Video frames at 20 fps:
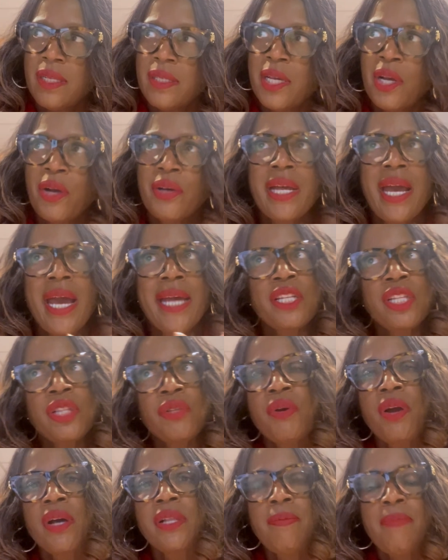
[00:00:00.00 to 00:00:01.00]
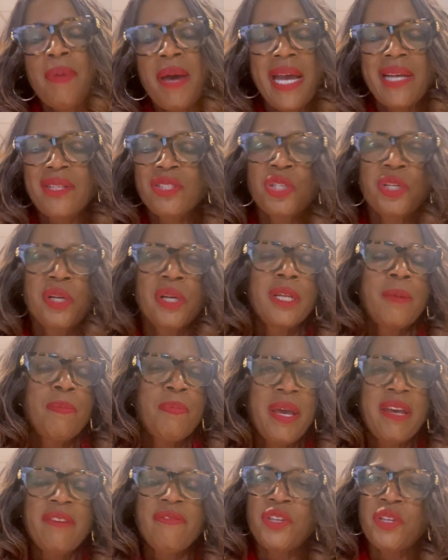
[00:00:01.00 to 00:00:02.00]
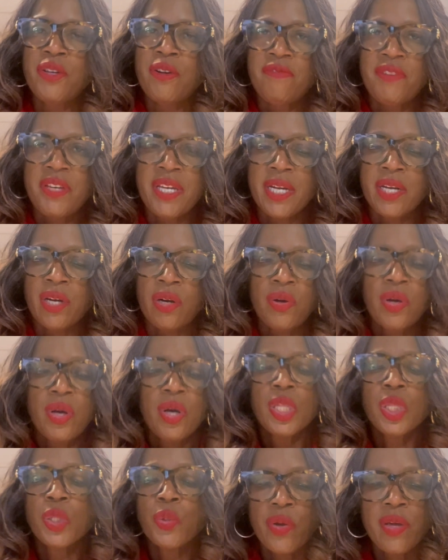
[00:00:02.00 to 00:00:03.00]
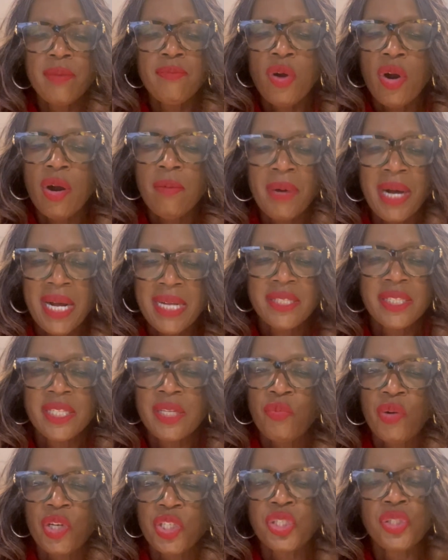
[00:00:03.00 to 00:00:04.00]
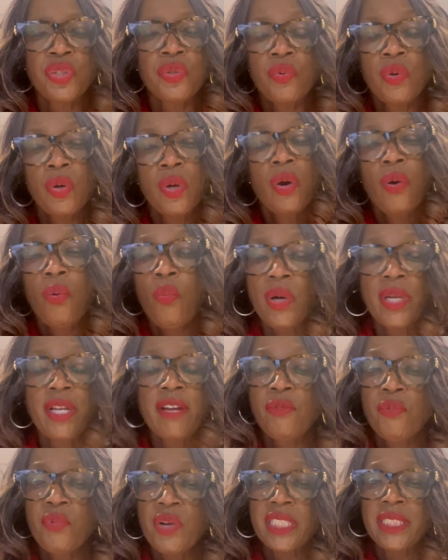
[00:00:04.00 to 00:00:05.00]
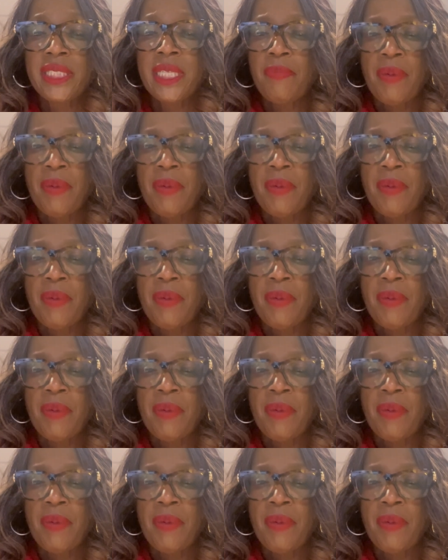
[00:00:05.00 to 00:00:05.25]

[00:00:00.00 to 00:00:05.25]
They're going to add the 3 on the back. So you're going to pay for your vehicle 3 more months than what you would have originally